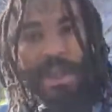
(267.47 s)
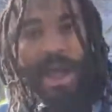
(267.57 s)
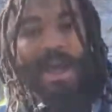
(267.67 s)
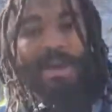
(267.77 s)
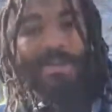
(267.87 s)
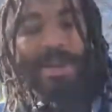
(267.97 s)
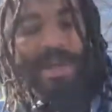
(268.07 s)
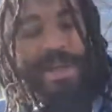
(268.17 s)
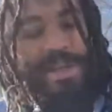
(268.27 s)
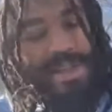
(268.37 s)
Like be
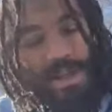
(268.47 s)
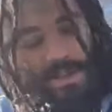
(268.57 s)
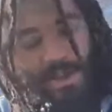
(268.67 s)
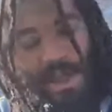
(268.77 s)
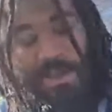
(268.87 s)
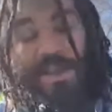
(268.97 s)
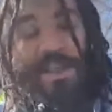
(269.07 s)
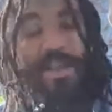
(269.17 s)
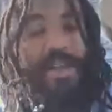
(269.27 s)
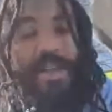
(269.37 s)
yourself, and I'm a
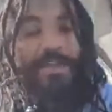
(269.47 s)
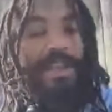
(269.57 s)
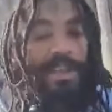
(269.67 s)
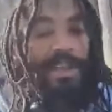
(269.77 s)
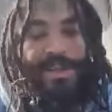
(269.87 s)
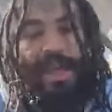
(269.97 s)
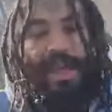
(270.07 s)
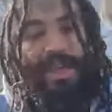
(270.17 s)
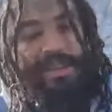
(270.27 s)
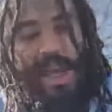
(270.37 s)
leader of leaders,
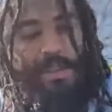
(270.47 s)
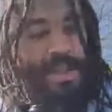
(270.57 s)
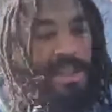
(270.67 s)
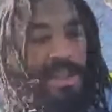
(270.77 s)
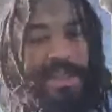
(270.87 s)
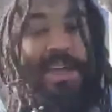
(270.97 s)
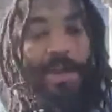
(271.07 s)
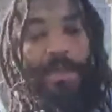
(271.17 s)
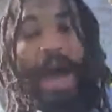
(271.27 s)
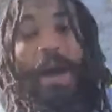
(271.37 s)
like shamanistic
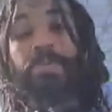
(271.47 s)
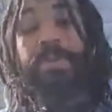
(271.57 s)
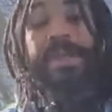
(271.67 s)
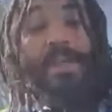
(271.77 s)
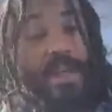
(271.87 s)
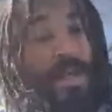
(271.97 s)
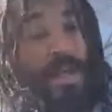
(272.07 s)
hip hop preacher.